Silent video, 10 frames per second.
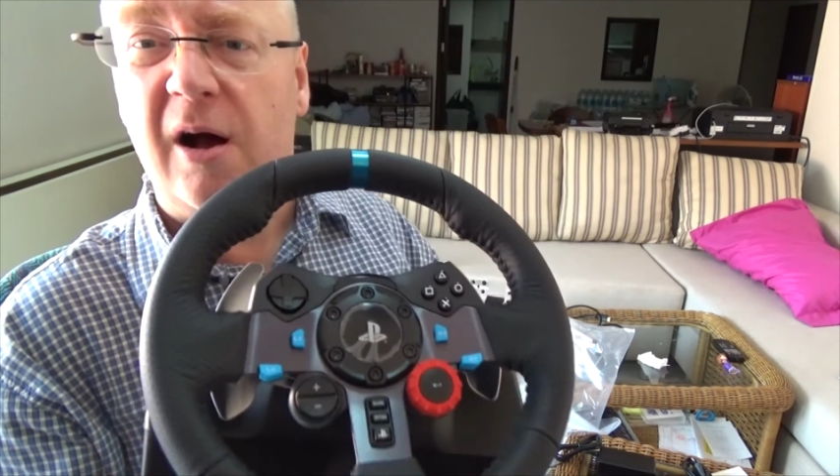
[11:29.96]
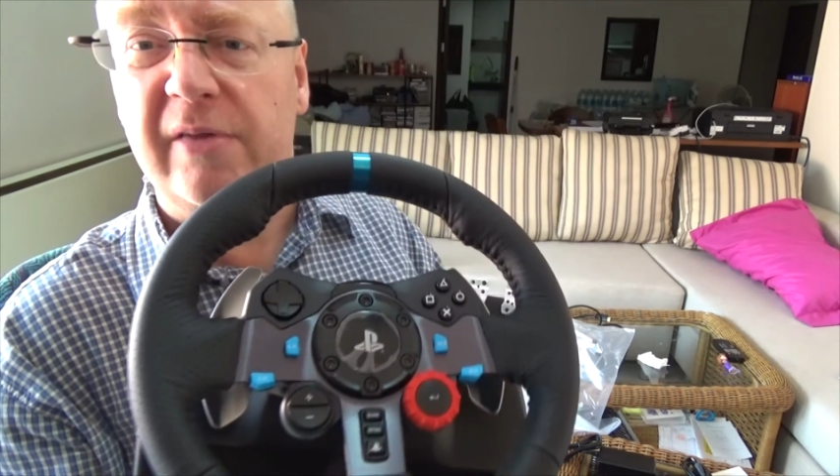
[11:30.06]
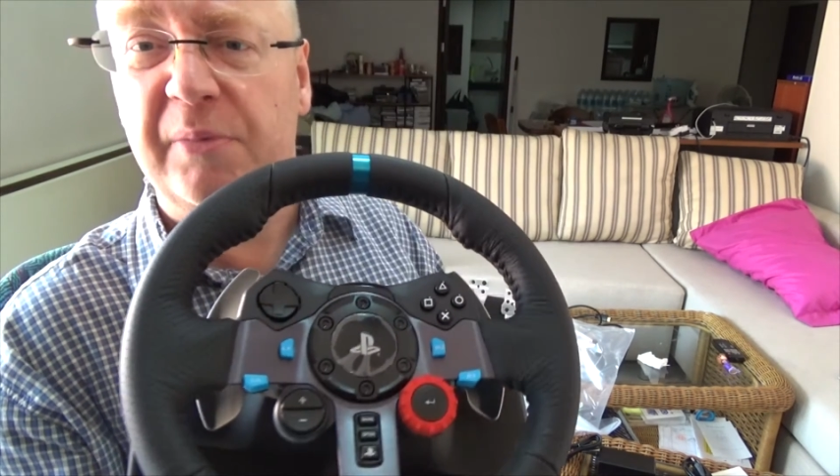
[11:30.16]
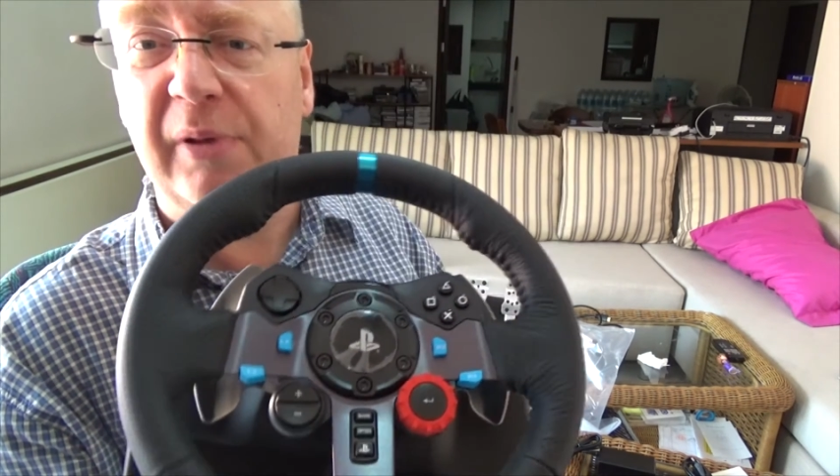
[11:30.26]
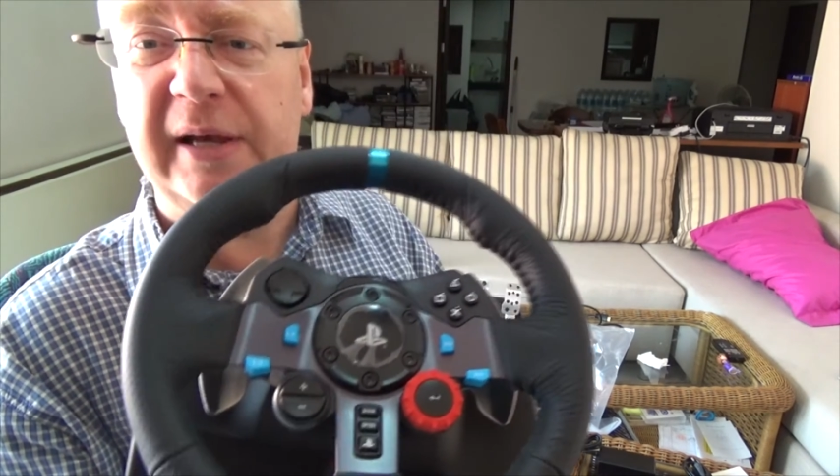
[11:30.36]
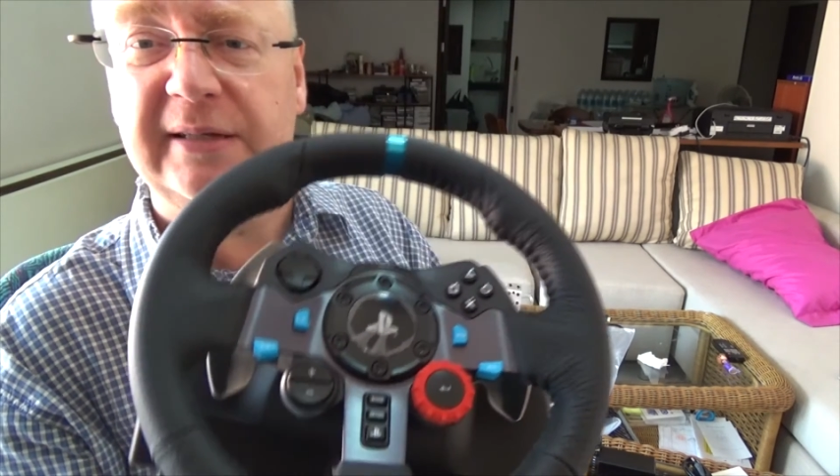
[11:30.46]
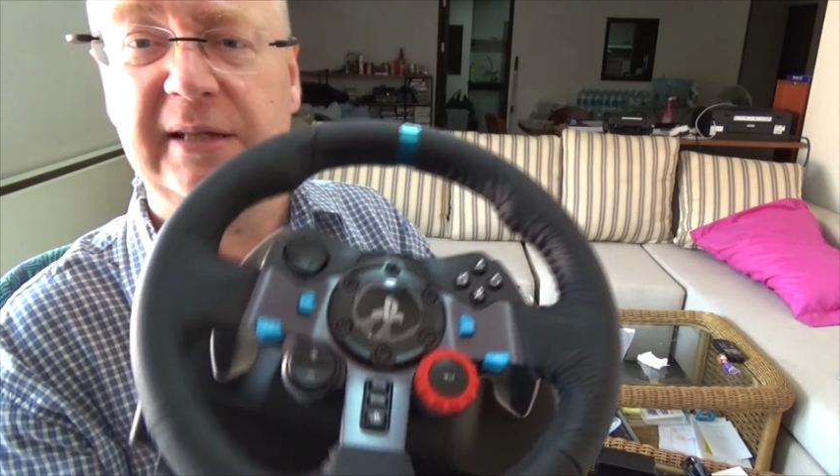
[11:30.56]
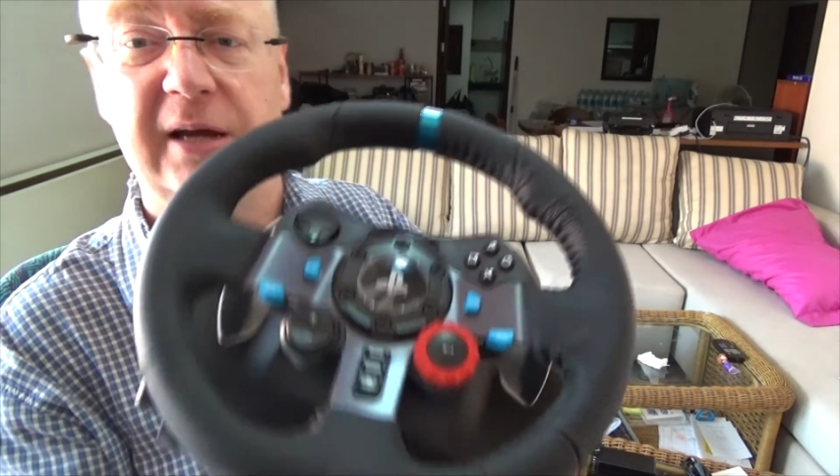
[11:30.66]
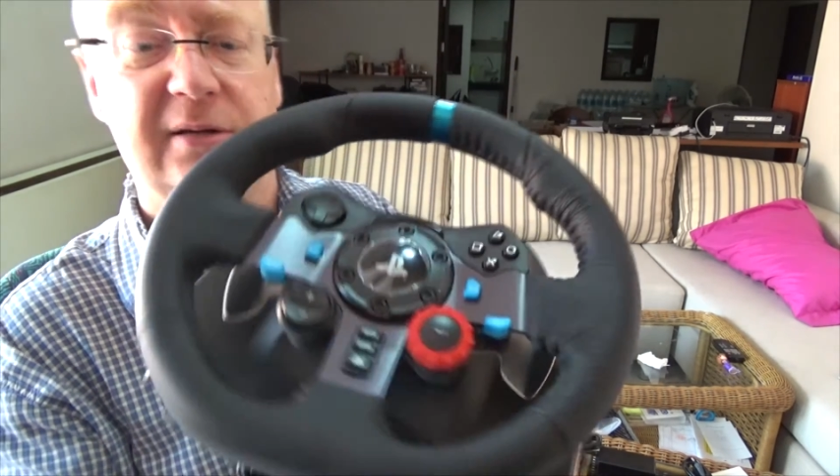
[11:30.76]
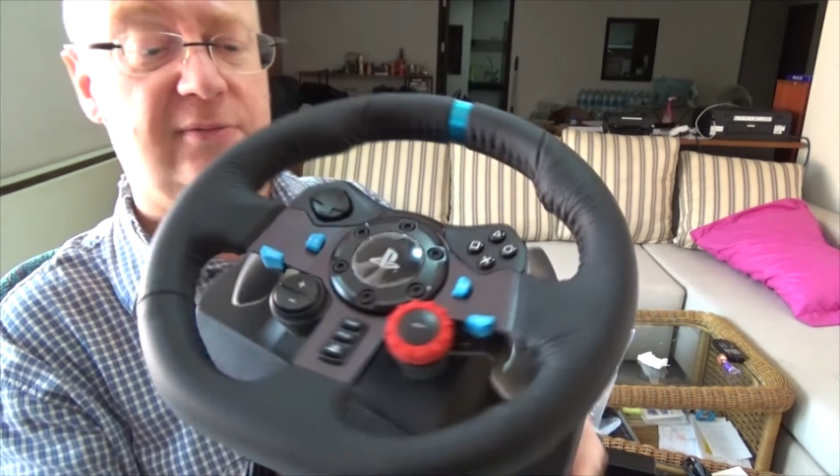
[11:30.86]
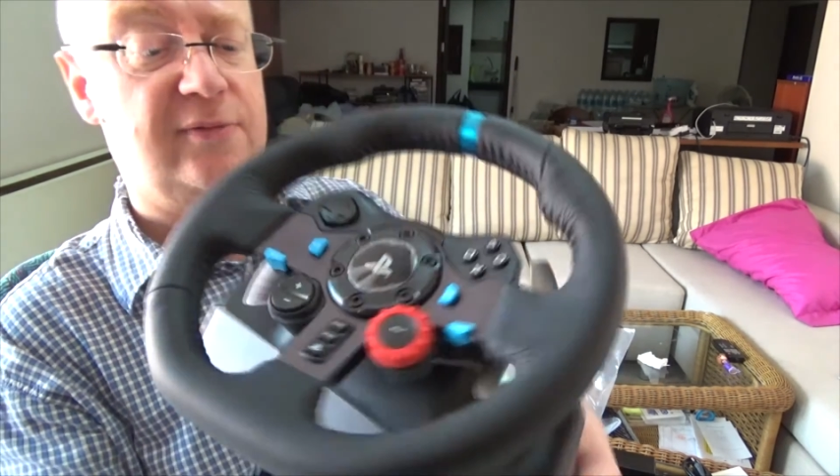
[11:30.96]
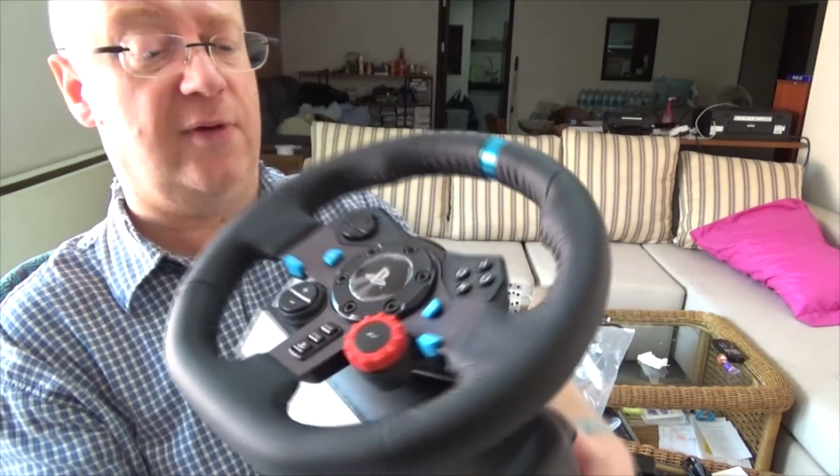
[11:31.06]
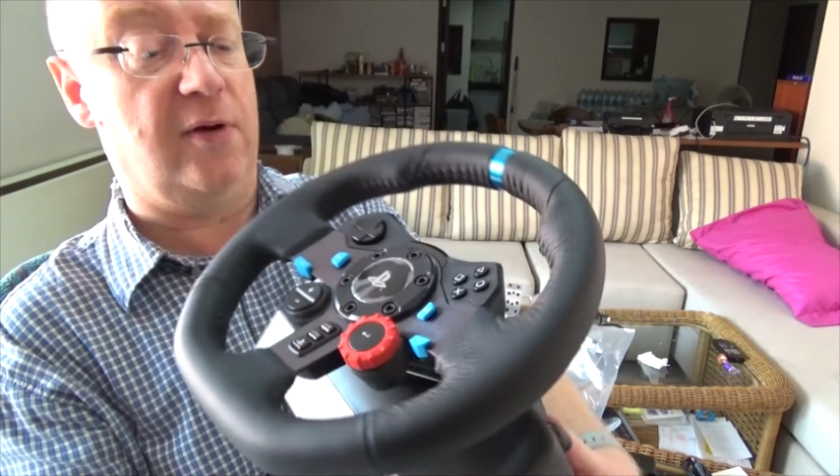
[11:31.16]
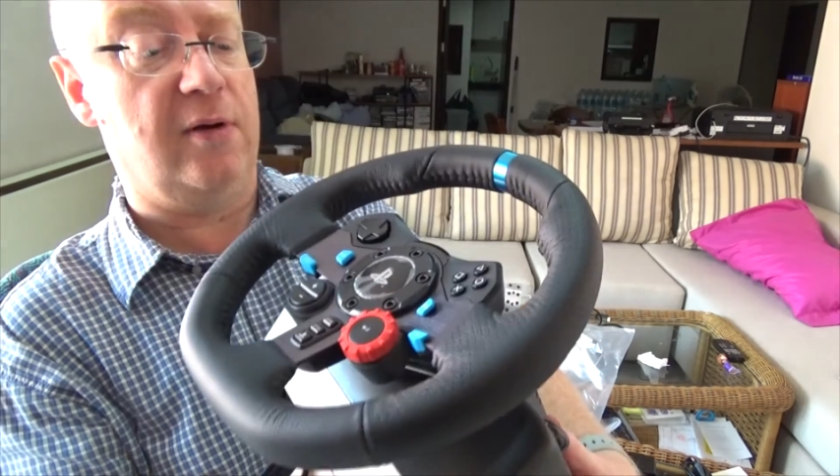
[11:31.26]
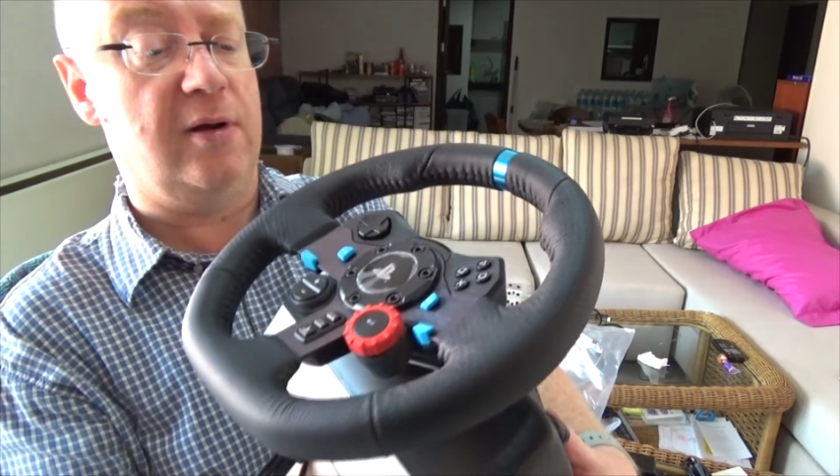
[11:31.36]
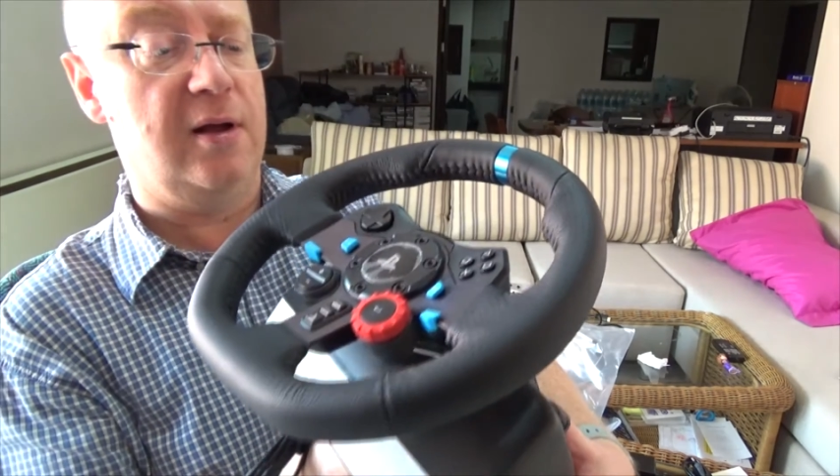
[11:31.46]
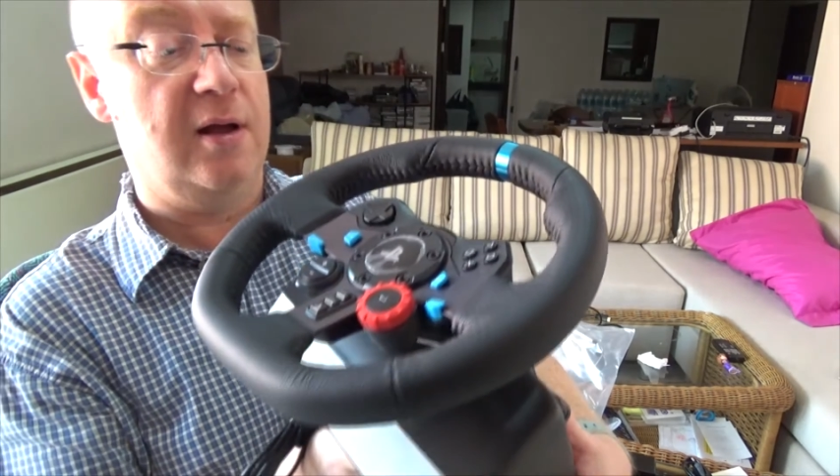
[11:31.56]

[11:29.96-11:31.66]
on the PlayStation 4.